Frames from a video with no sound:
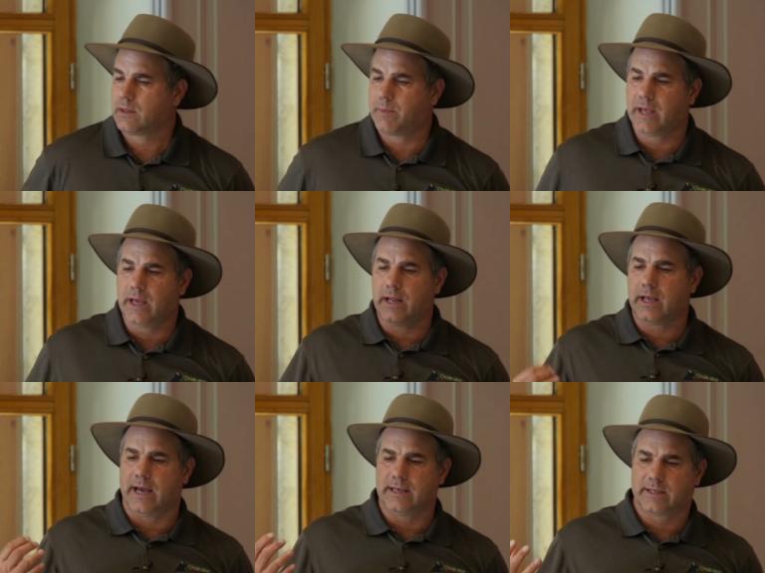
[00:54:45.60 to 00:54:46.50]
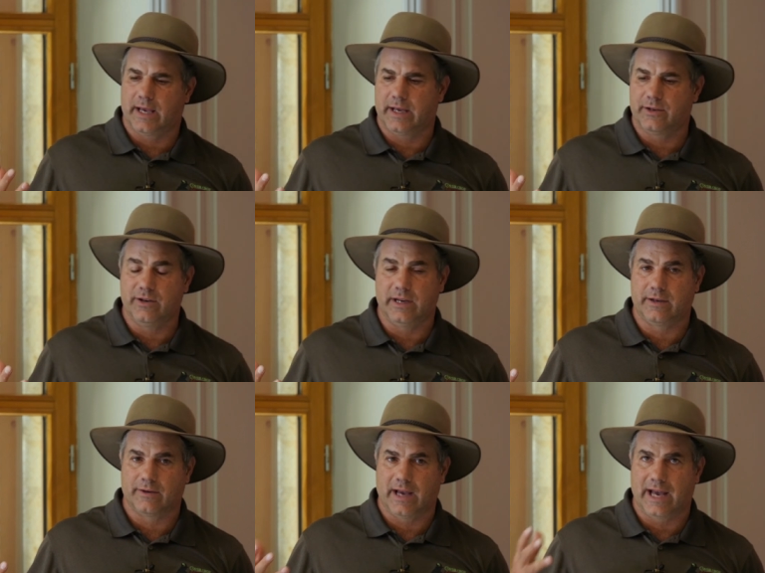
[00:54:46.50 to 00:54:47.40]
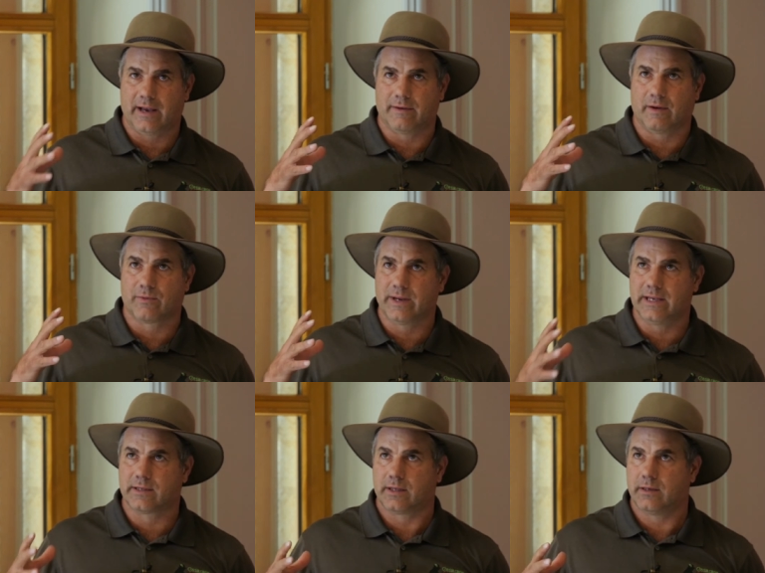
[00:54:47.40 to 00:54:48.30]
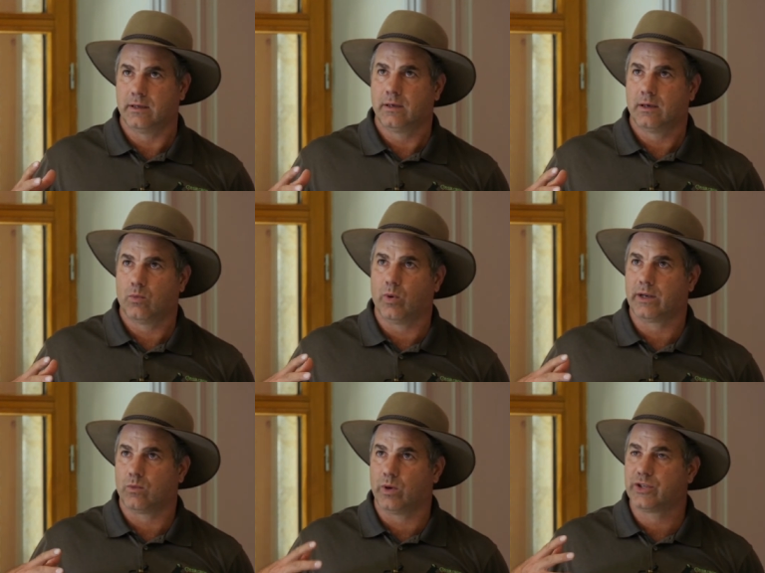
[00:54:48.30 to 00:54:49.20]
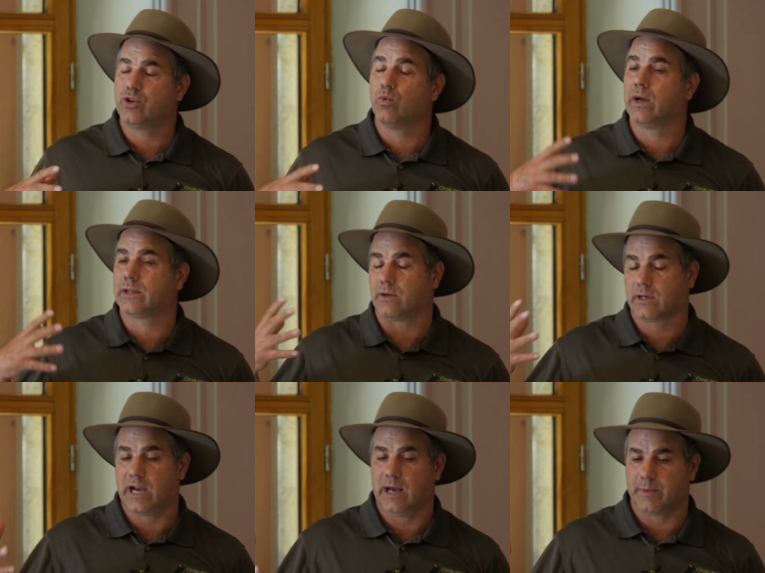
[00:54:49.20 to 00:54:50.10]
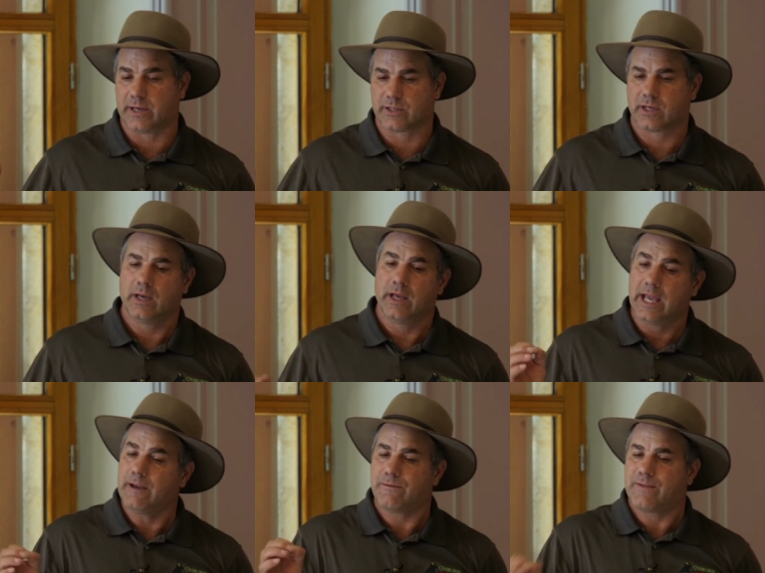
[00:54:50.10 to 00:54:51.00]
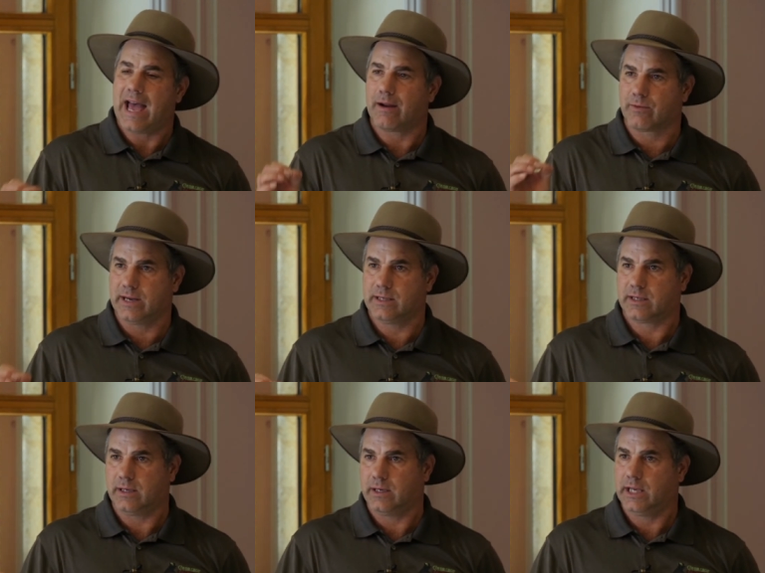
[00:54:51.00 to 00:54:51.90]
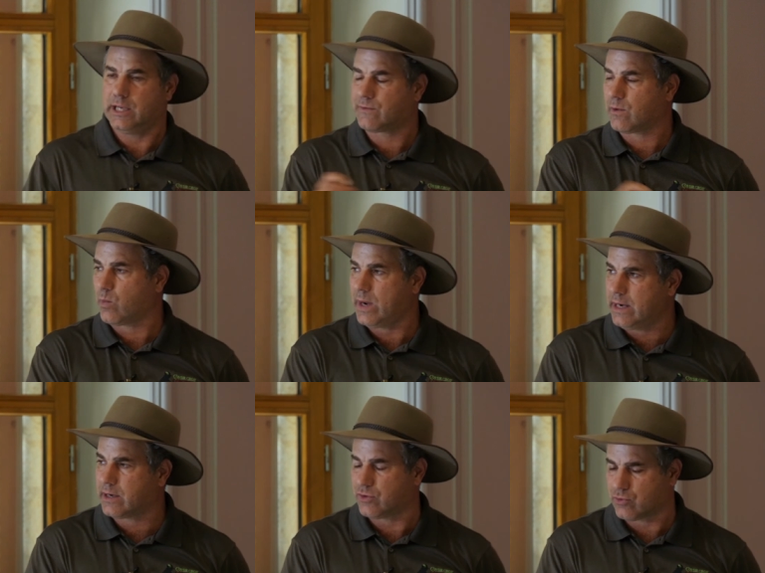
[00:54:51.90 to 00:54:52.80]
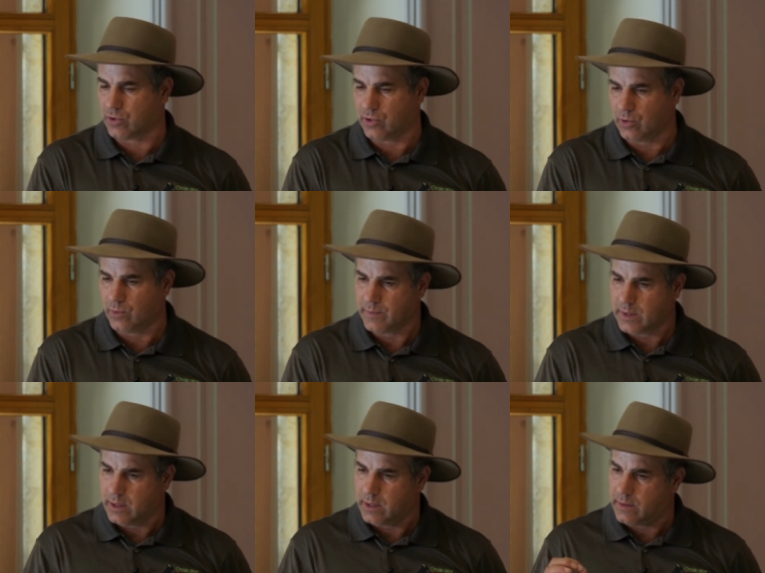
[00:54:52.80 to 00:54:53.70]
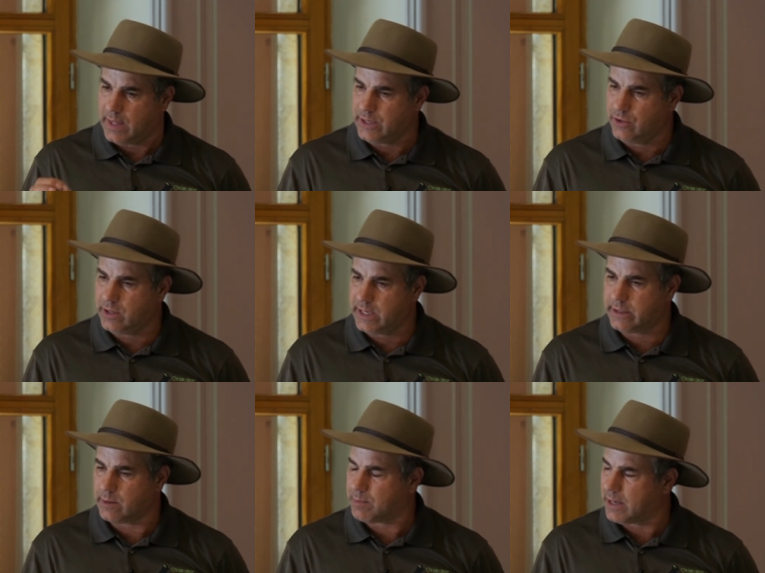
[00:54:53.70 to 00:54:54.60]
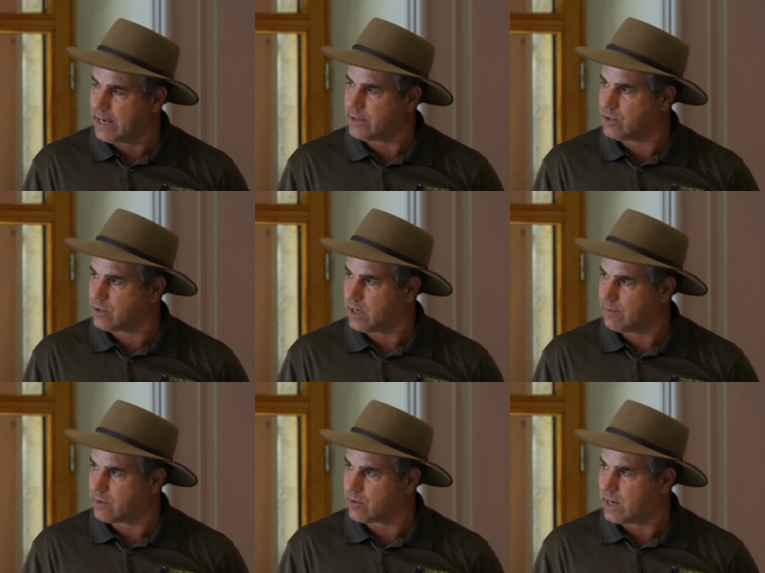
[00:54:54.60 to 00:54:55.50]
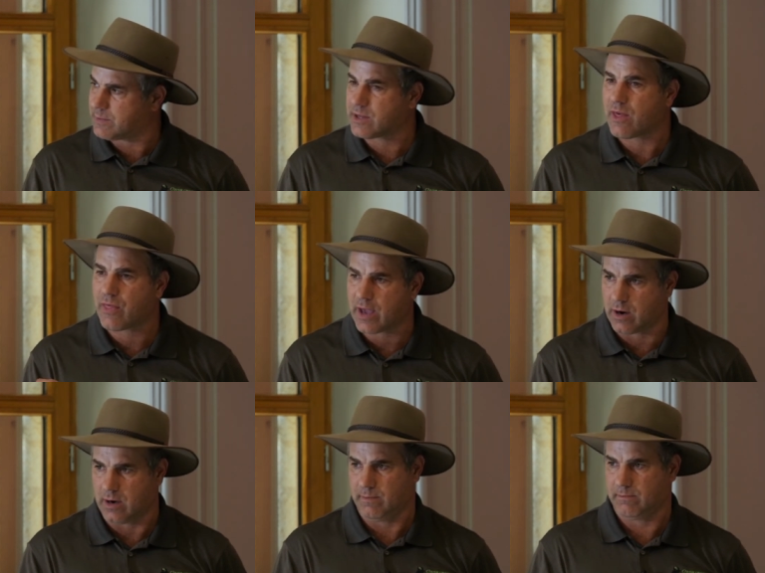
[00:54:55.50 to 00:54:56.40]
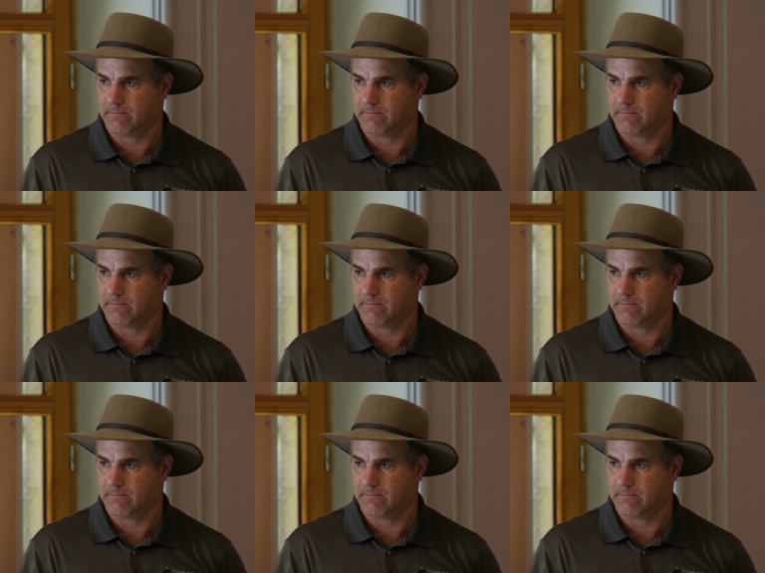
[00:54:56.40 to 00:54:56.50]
At the beginning, I said you need to have a reason what, what you want to accomplish. If that reason is for weed control, then you need to plant your cover crops thicker.